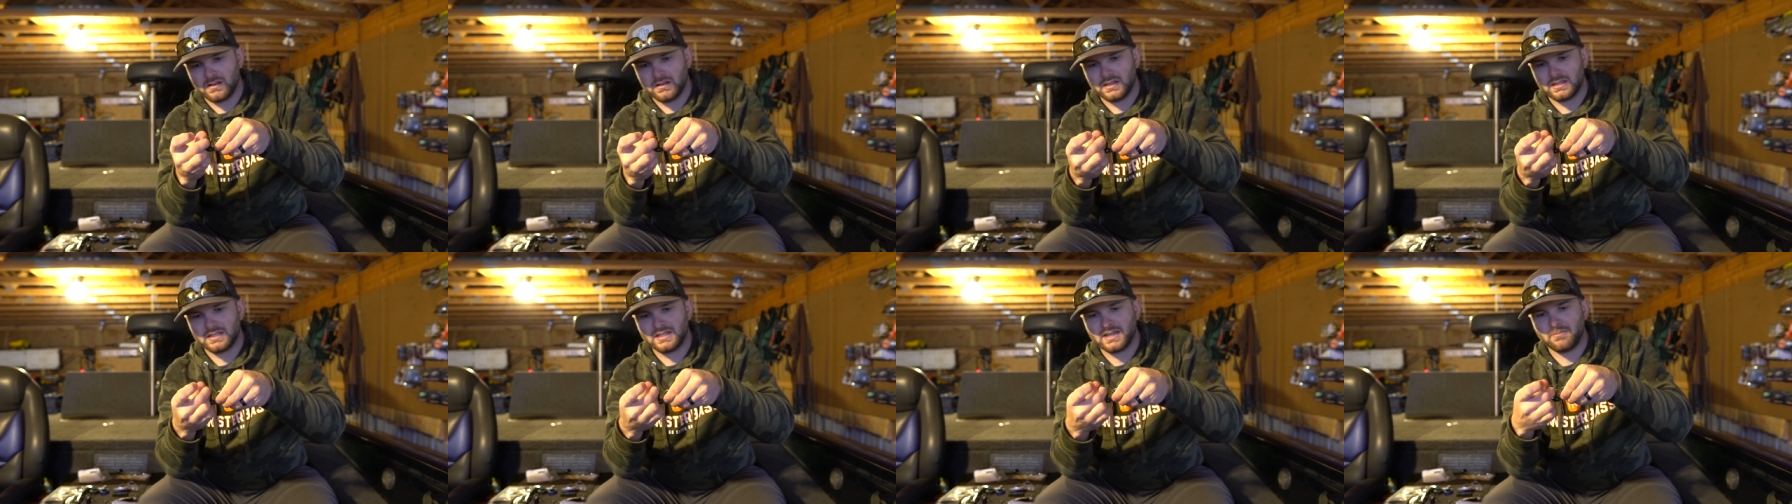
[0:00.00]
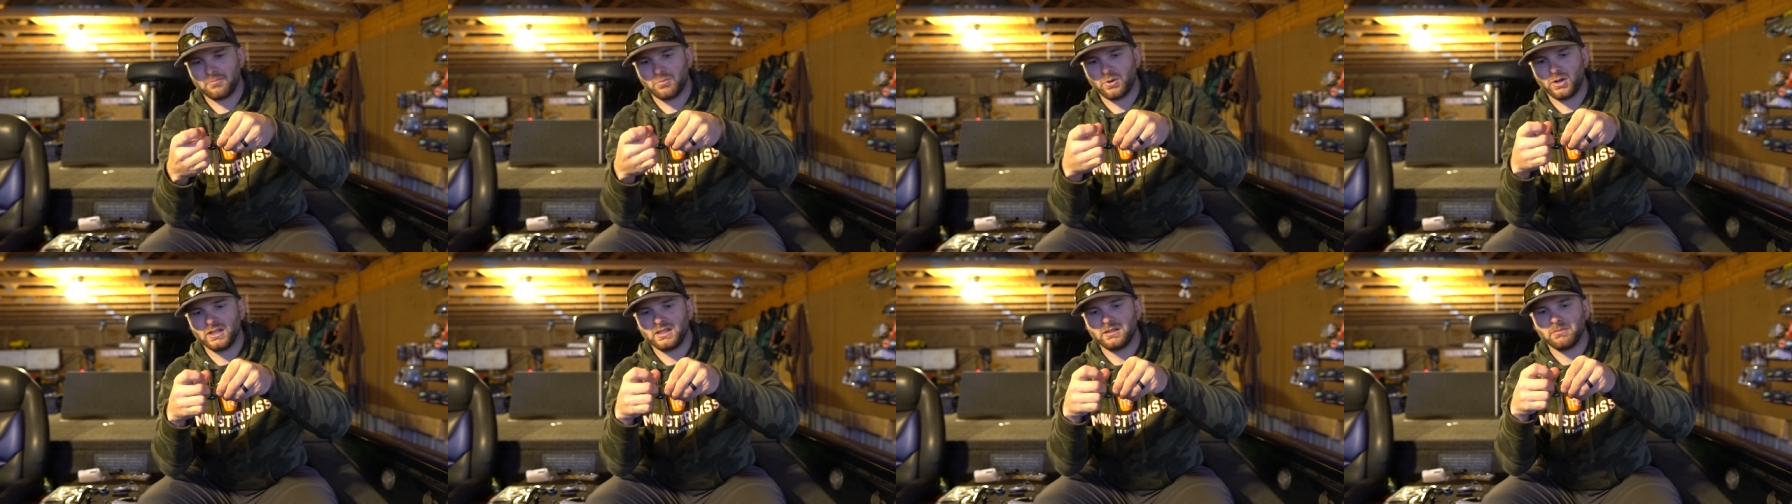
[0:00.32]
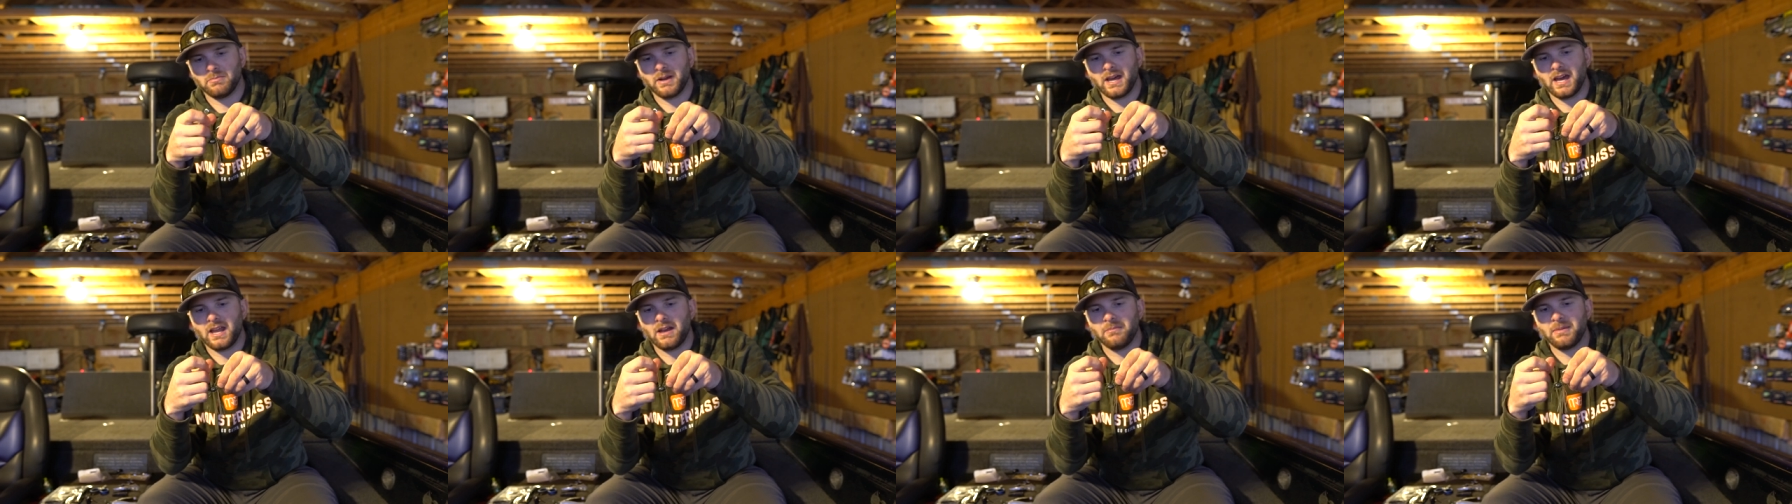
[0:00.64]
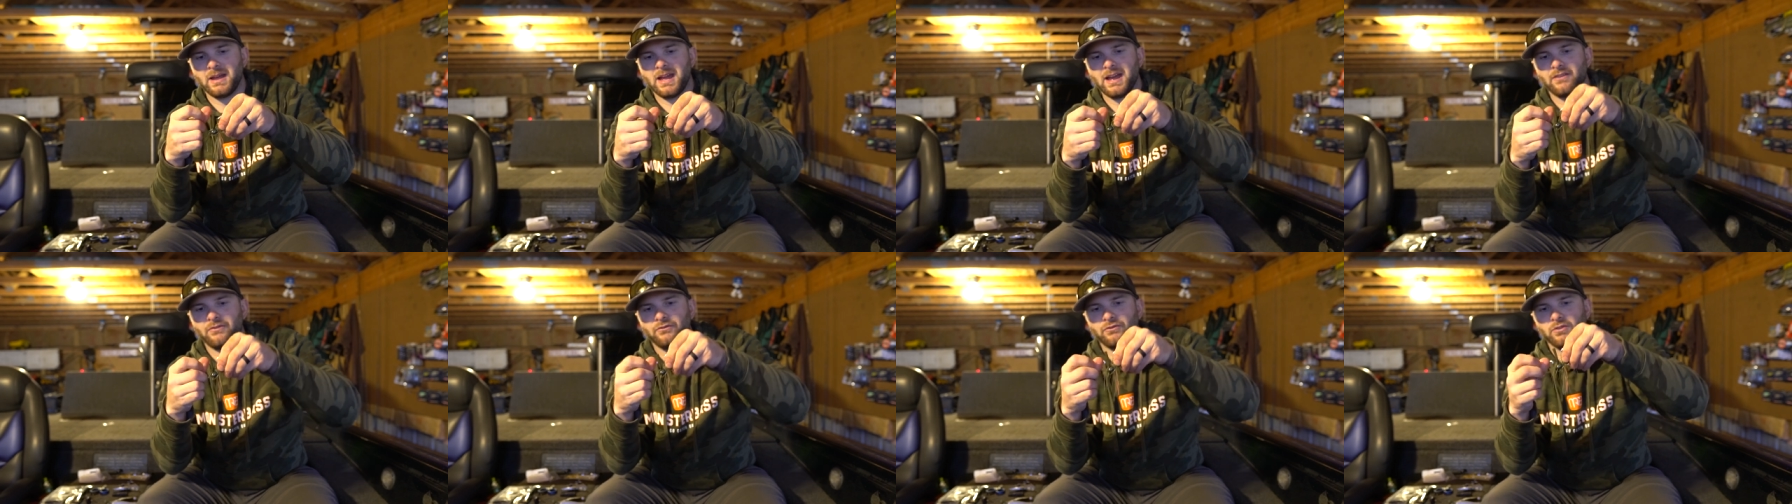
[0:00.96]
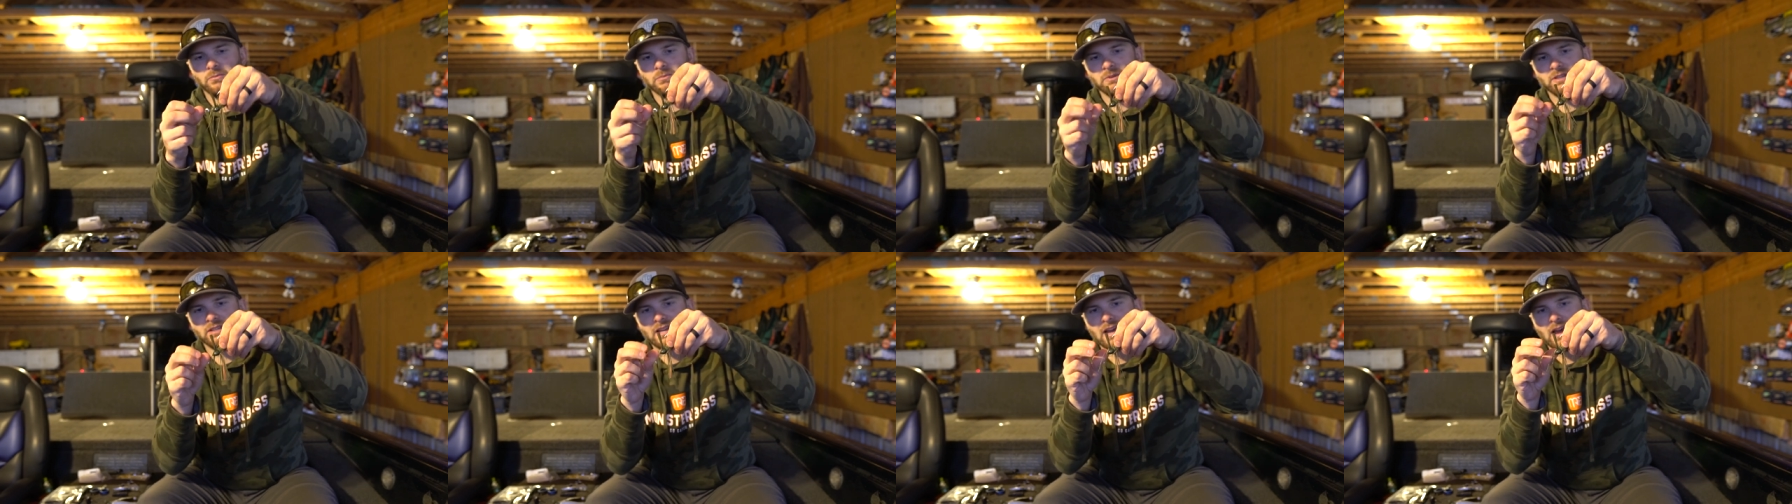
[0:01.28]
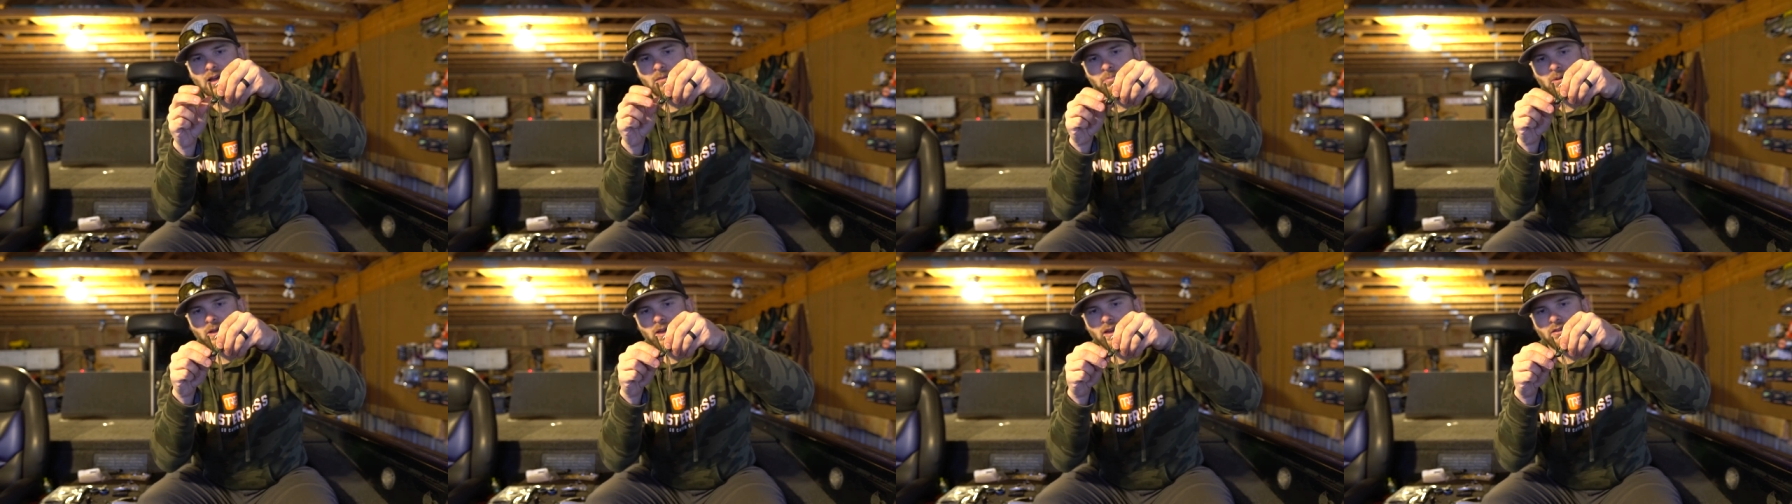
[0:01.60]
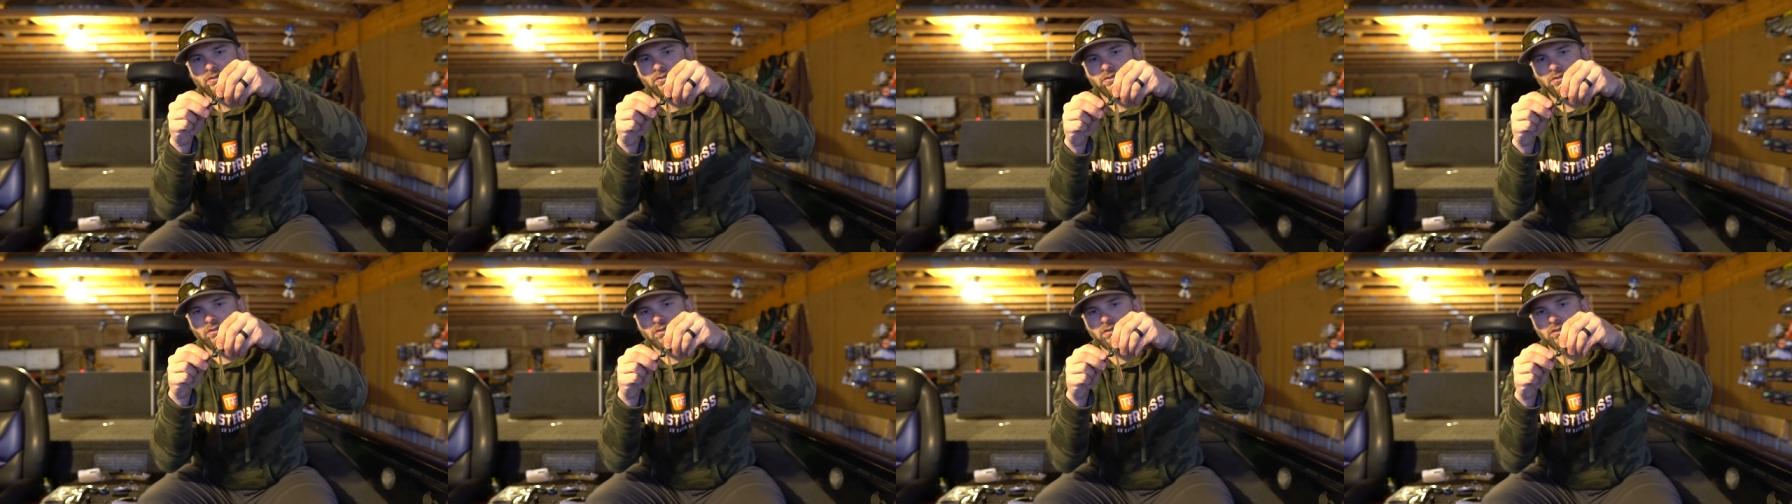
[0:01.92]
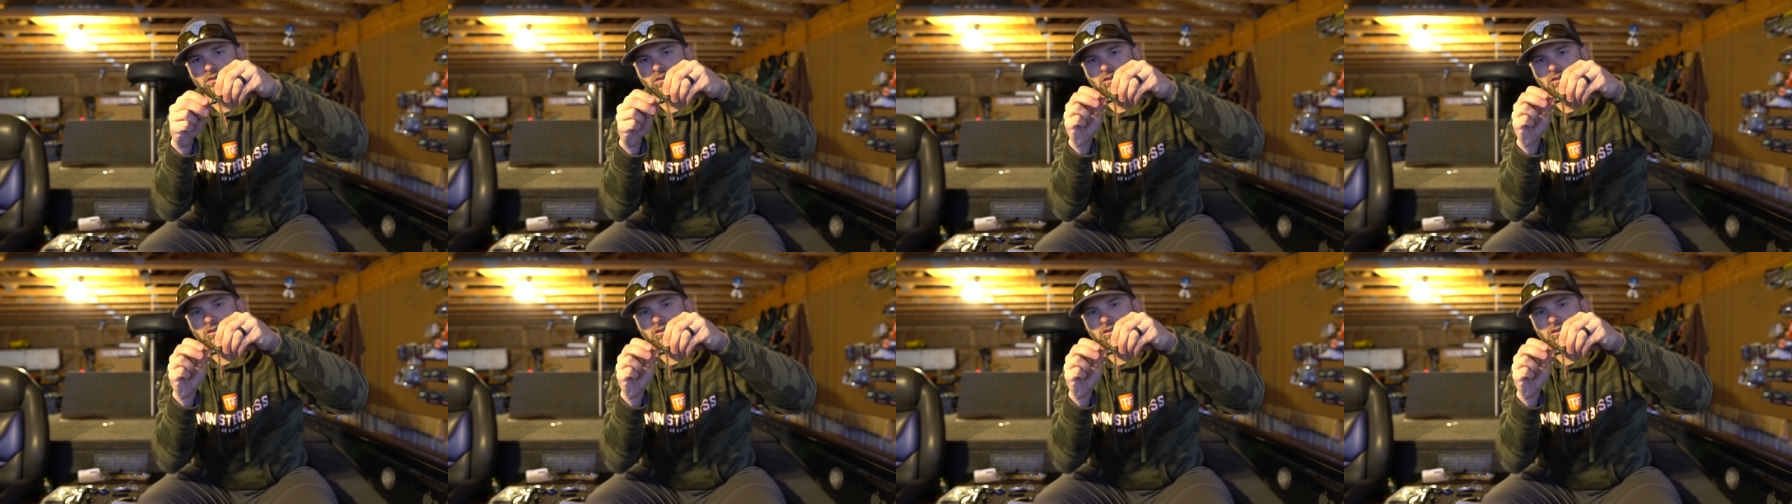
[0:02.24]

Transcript: Separate the bottom half from the top half.